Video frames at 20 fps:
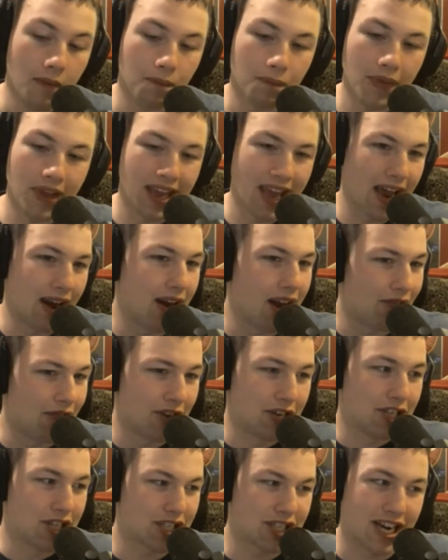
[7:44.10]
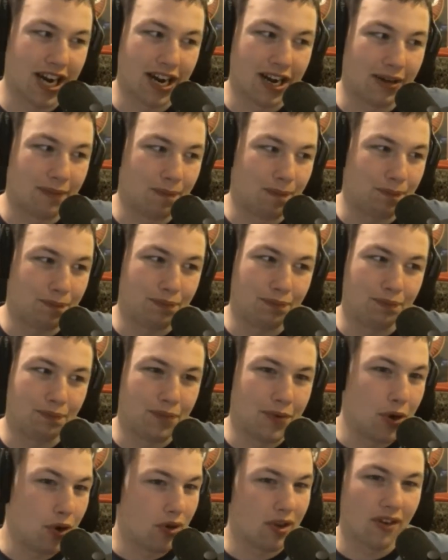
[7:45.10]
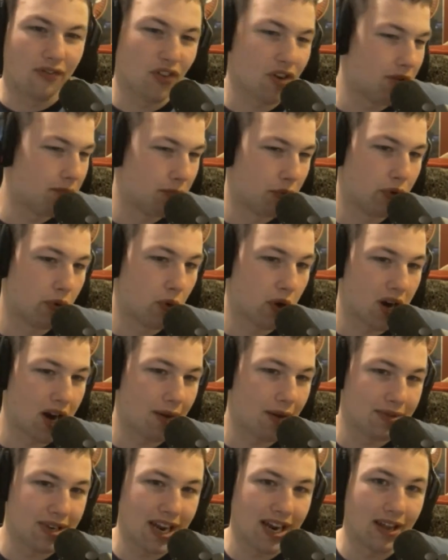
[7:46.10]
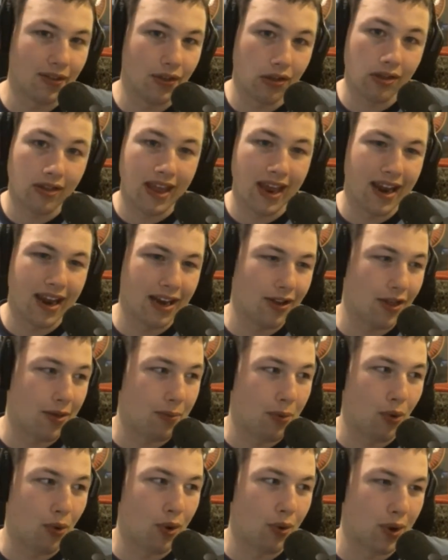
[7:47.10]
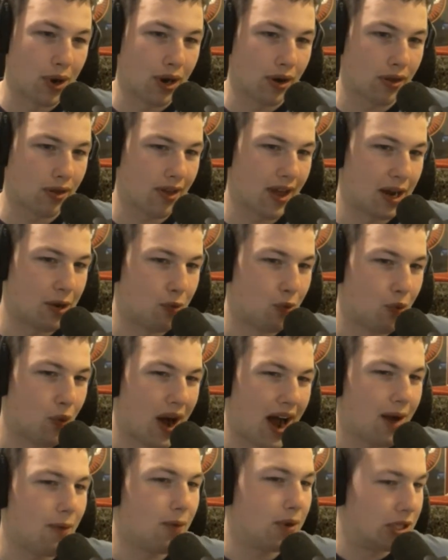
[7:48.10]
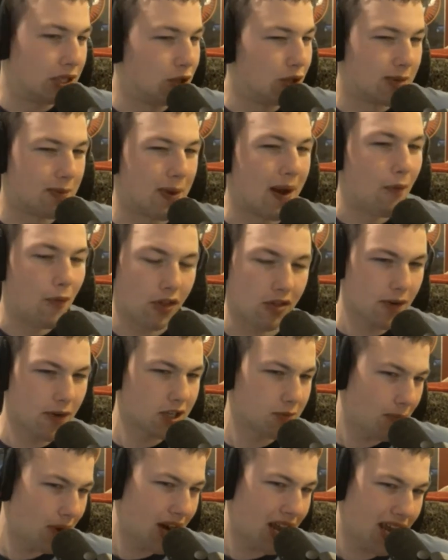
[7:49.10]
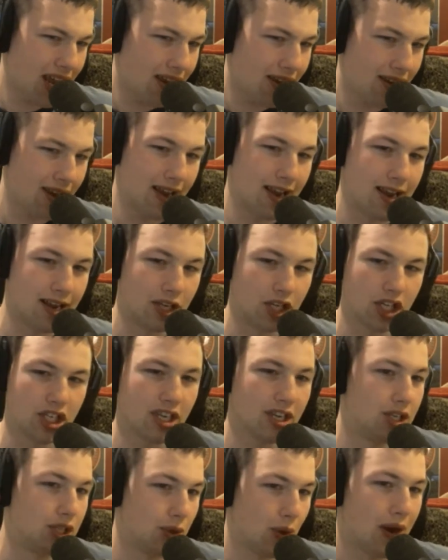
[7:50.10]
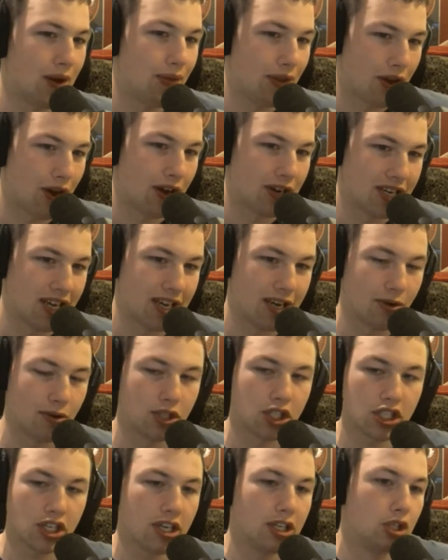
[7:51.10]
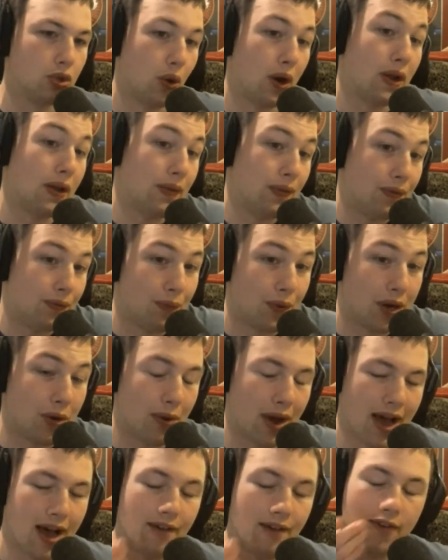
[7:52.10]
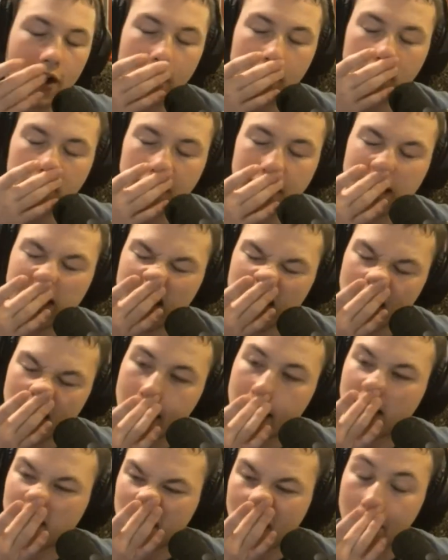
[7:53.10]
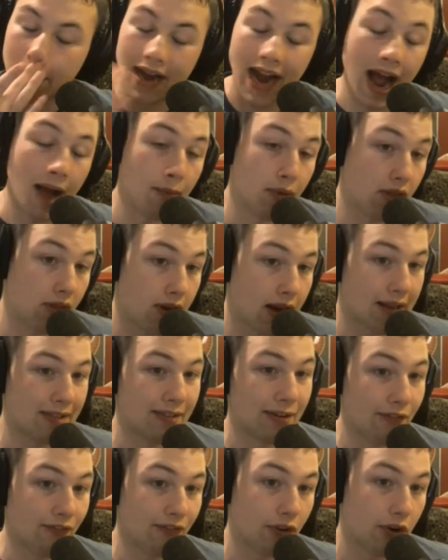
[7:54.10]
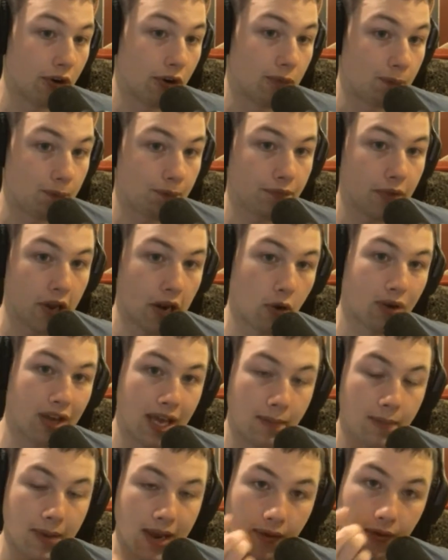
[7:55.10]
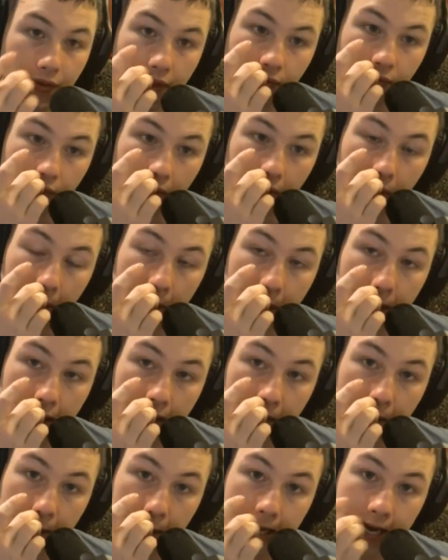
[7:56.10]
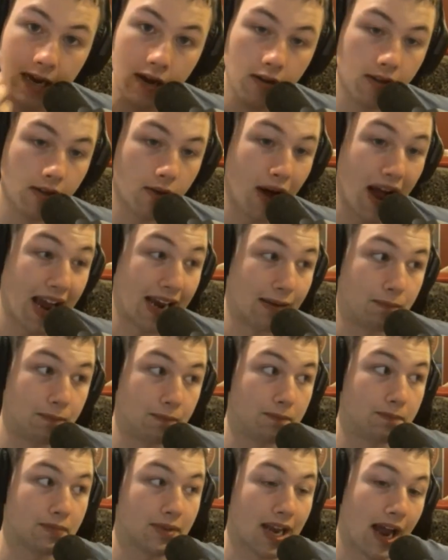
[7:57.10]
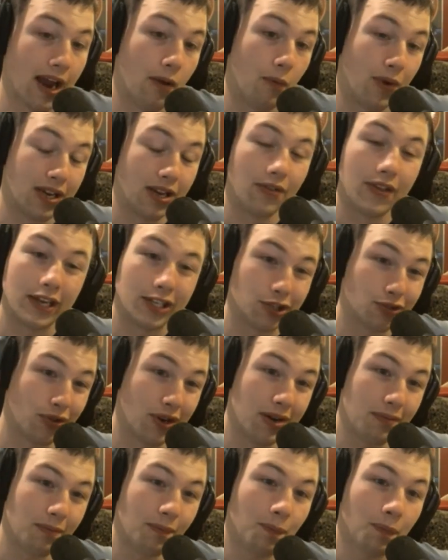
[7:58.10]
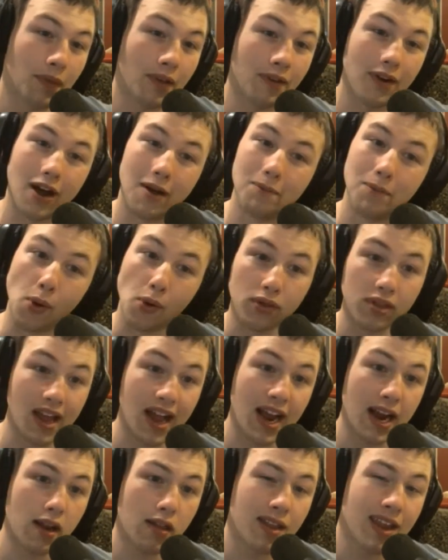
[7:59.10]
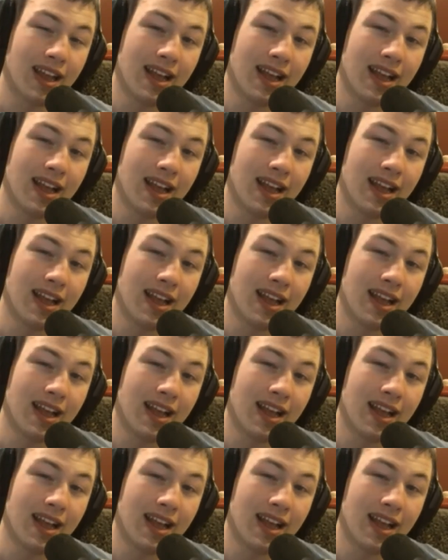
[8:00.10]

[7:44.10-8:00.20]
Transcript: again, if you're just kind of using it for brew or commentating, this is getting to the point where it's like, why would you spend this much money and just enjoy the content? You just enjoy what you have, honestly. I mean, I'm a stickler for, keeping everything really, really nice and clean, so I kind of went to the extreme on both sides.